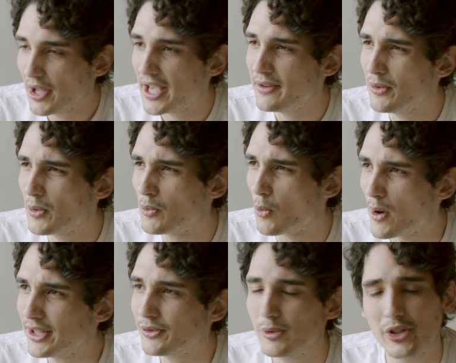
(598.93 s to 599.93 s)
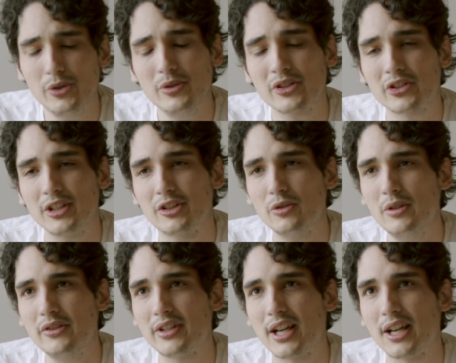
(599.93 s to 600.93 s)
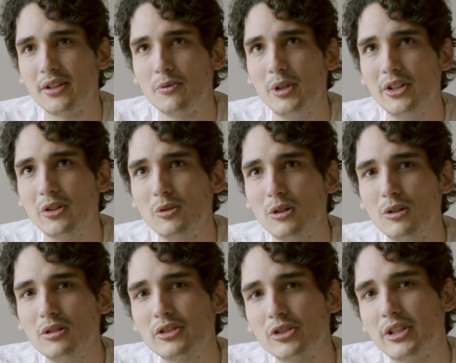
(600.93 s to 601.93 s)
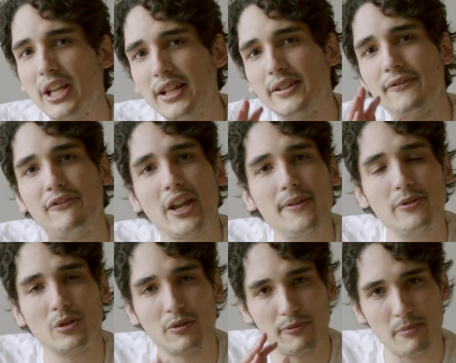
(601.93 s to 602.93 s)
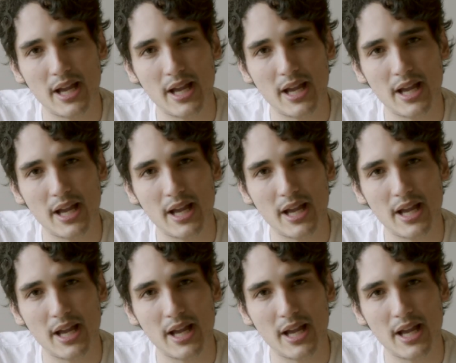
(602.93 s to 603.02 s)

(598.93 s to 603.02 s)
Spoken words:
And once we do start doing that, we don't look to gain the favor of